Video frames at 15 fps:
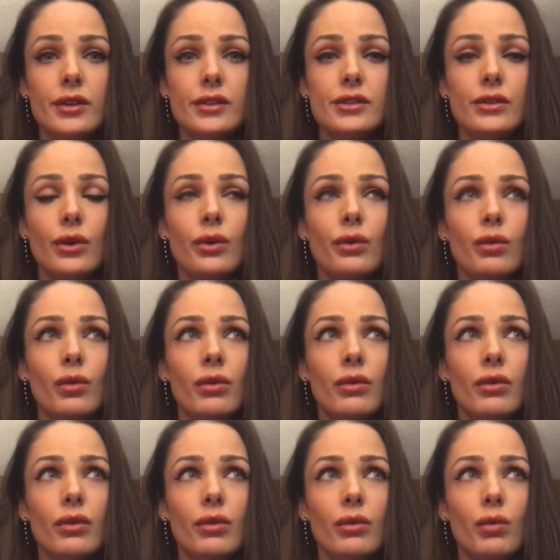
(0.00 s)
So
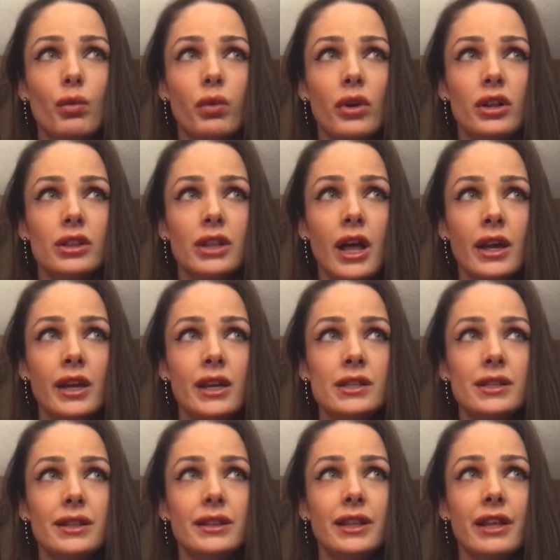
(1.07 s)
we're lucky
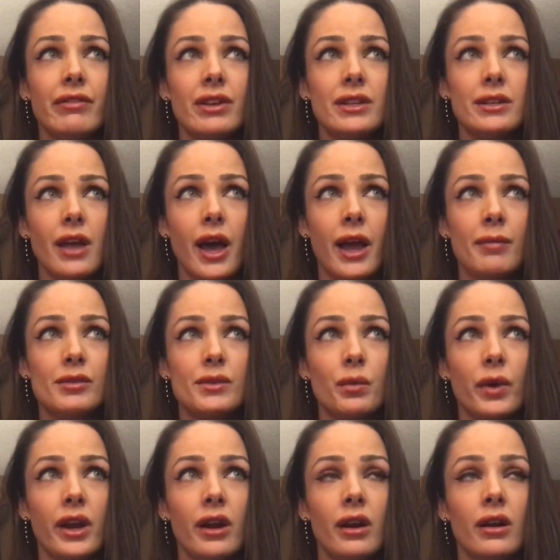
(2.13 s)
to live in times
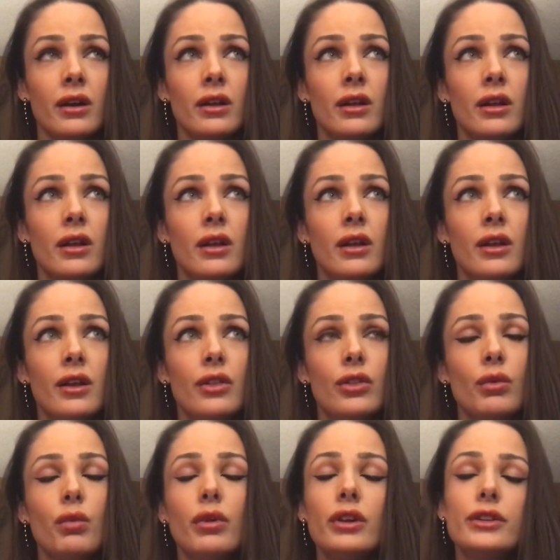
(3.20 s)
where
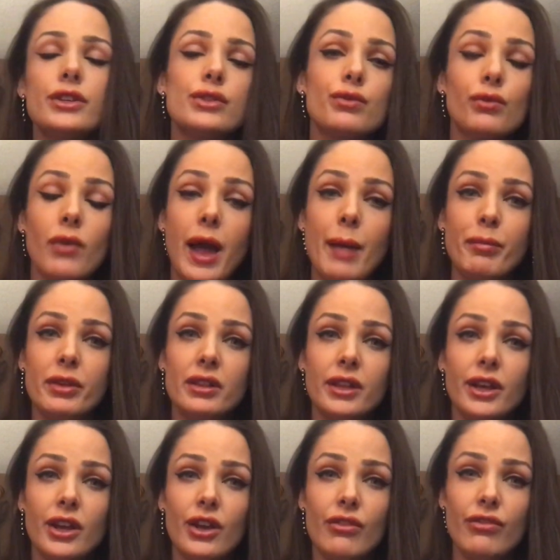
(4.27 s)
the world is
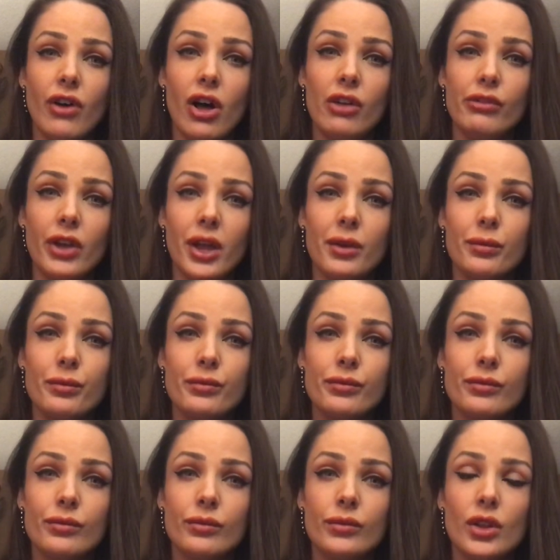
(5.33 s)
rapidly evolving
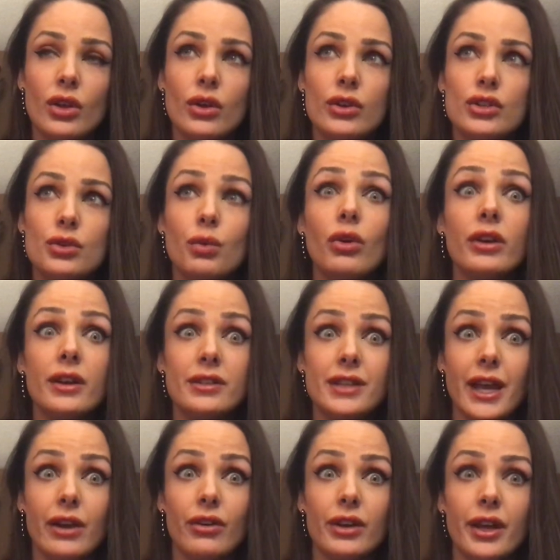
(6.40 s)
toward
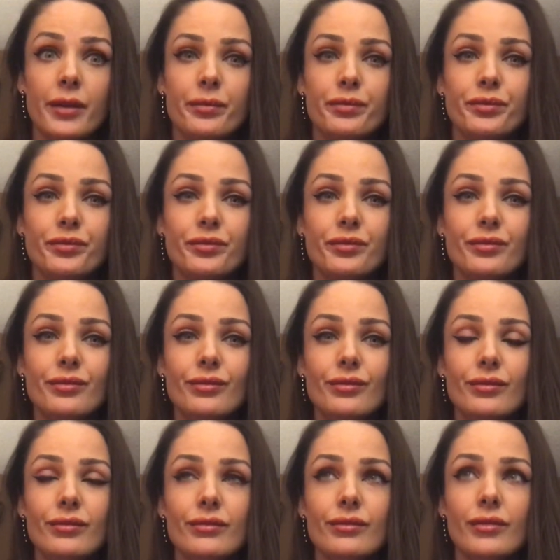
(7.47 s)
integrity.
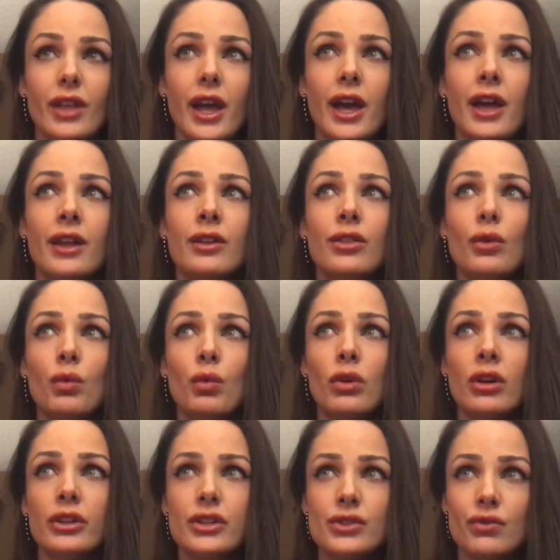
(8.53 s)
And the
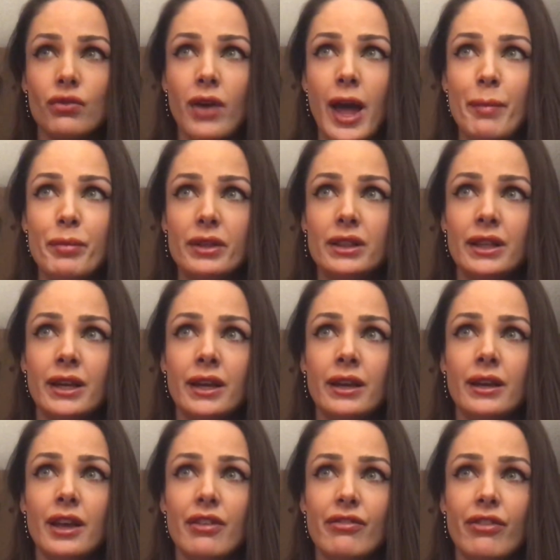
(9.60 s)
world is
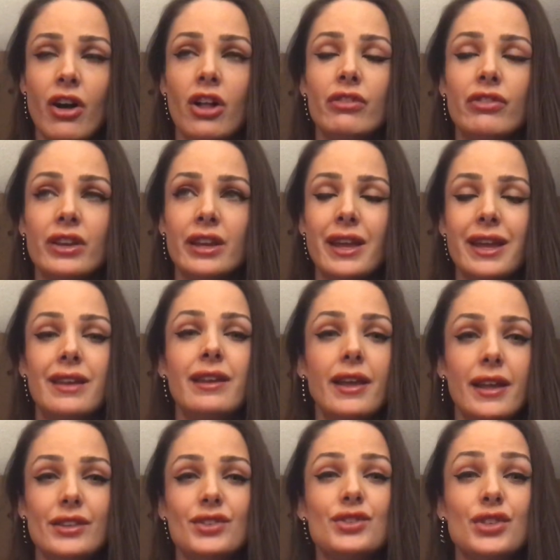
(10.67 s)
rapidly evolving in
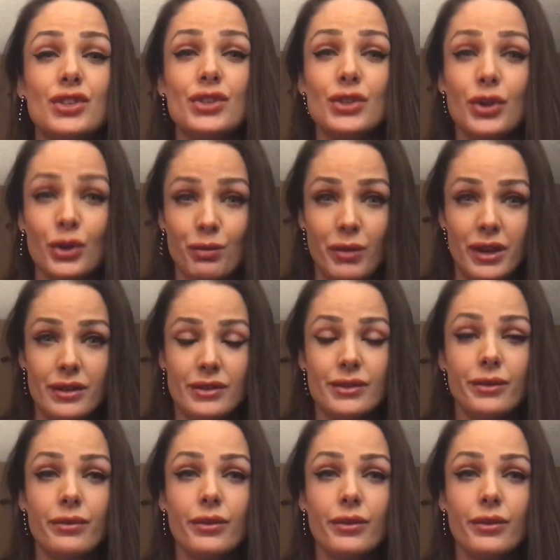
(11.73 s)
its discernment